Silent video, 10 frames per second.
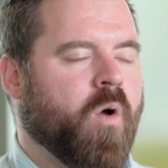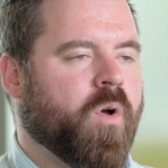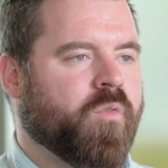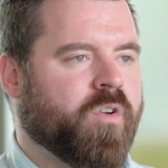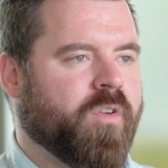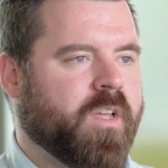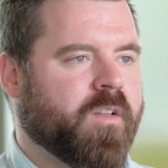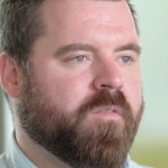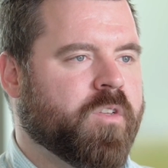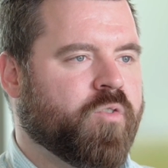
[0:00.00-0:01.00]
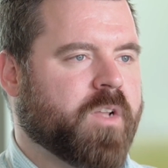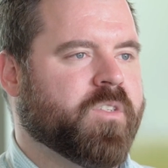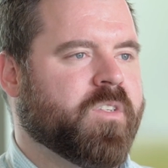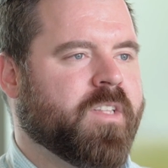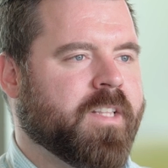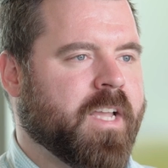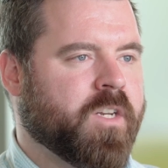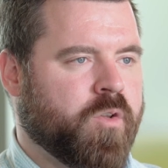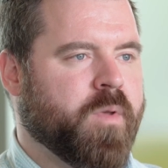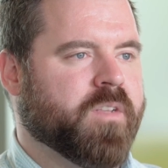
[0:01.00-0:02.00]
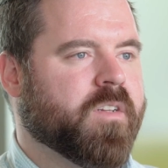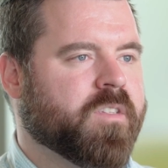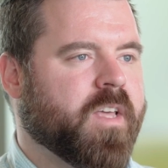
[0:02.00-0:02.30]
no one really trusts that they can do business